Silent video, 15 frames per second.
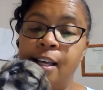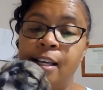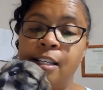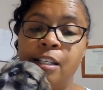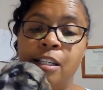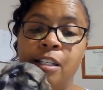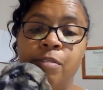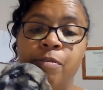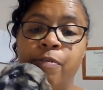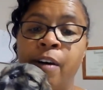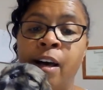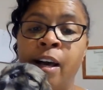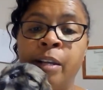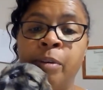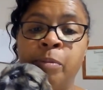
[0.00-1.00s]
She's
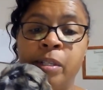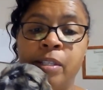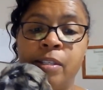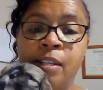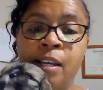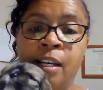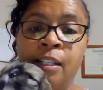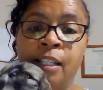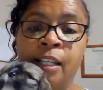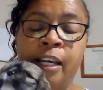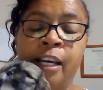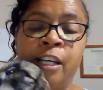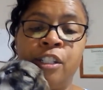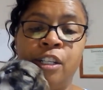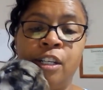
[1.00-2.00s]
fine with snuggling
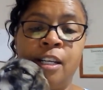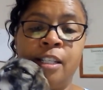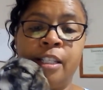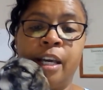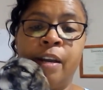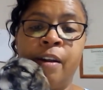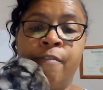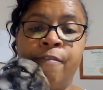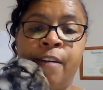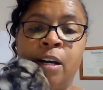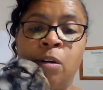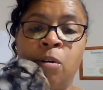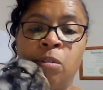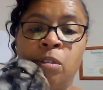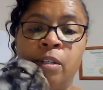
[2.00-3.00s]
in. She doesn't care if I
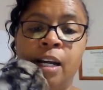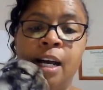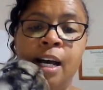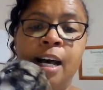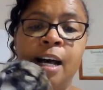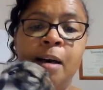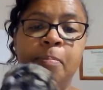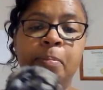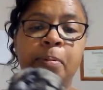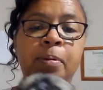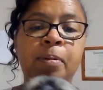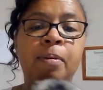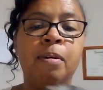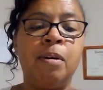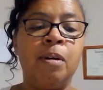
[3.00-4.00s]
hold her up
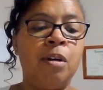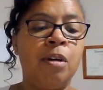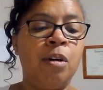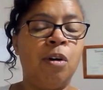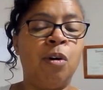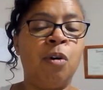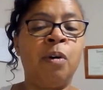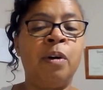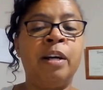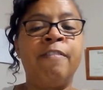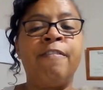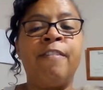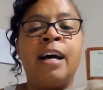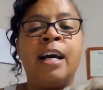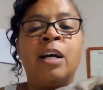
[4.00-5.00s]
or
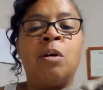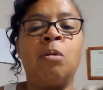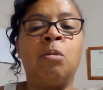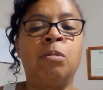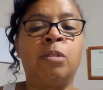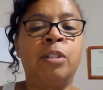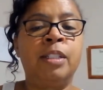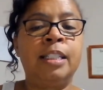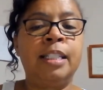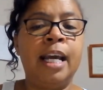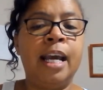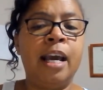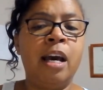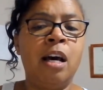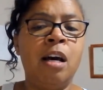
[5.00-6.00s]
if I hold her
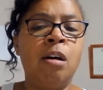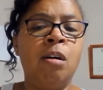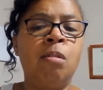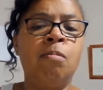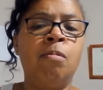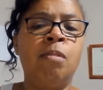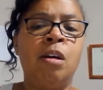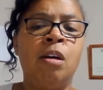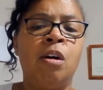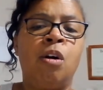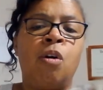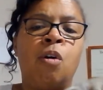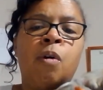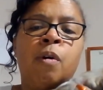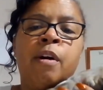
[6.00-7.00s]
down
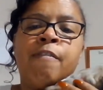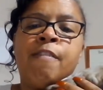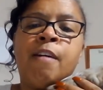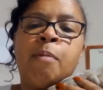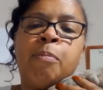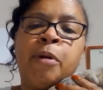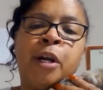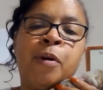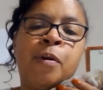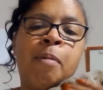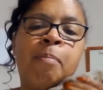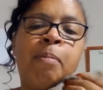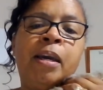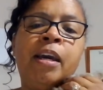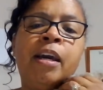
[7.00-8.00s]
or if I bring her
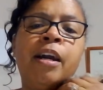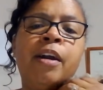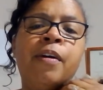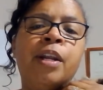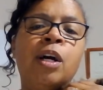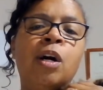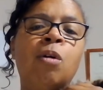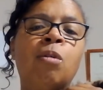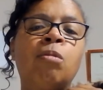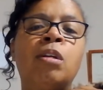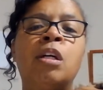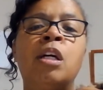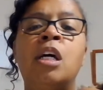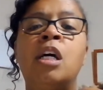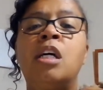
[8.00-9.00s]
up here and hold her.
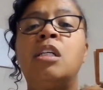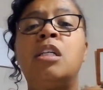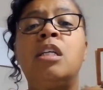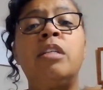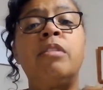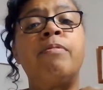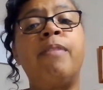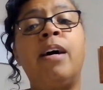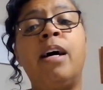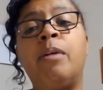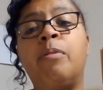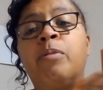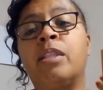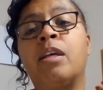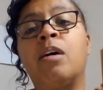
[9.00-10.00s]
She's fine
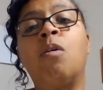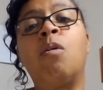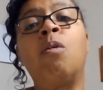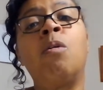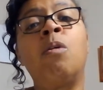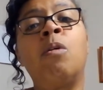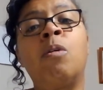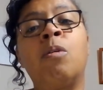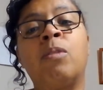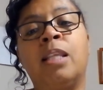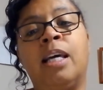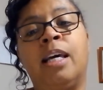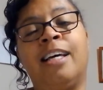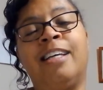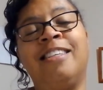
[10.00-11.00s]
with the whole
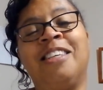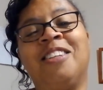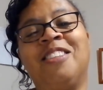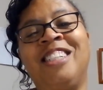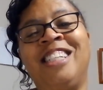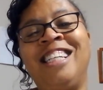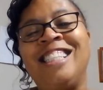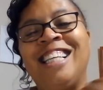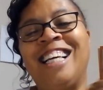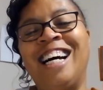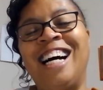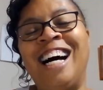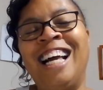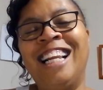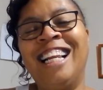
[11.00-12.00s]
thing. So she's
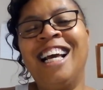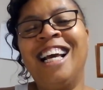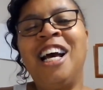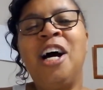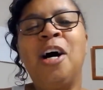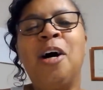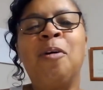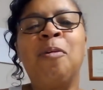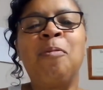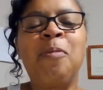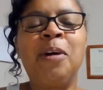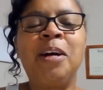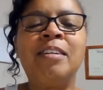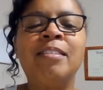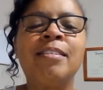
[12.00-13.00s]
got a
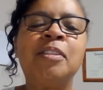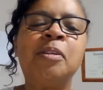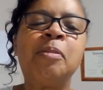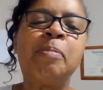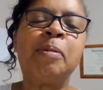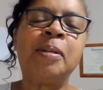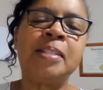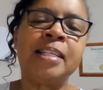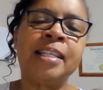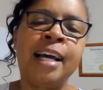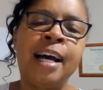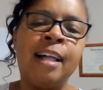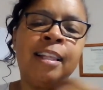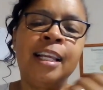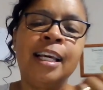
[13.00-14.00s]
real cool
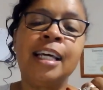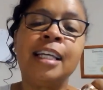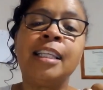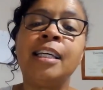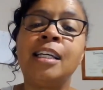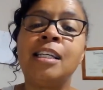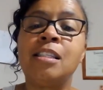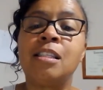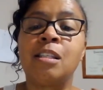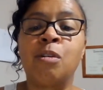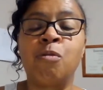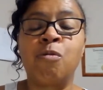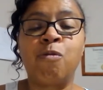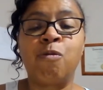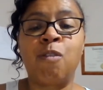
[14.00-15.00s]
personality, at least
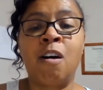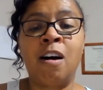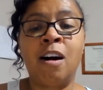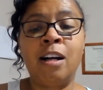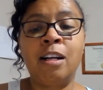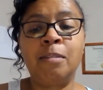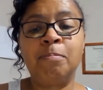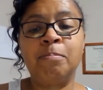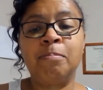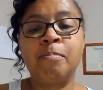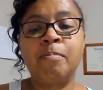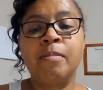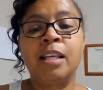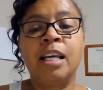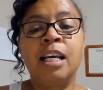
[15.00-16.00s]
so far.
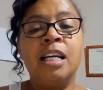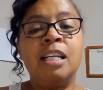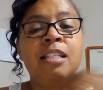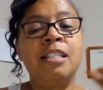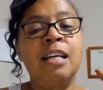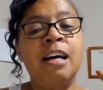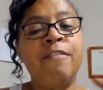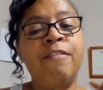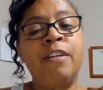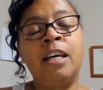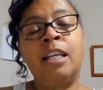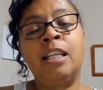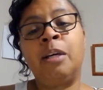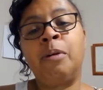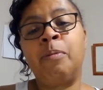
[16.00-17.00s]

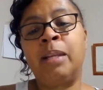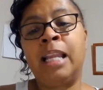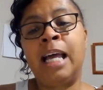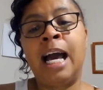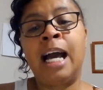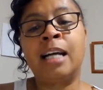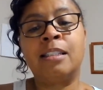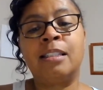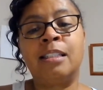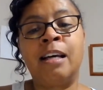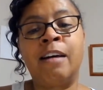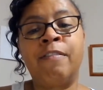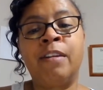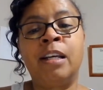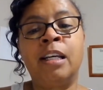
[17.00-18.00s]
Definitely relaxed,
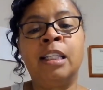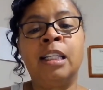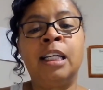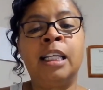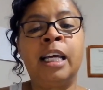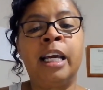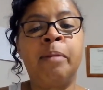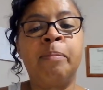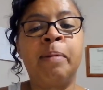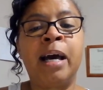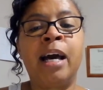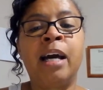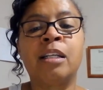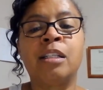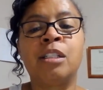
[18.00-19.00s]
definitely laid back.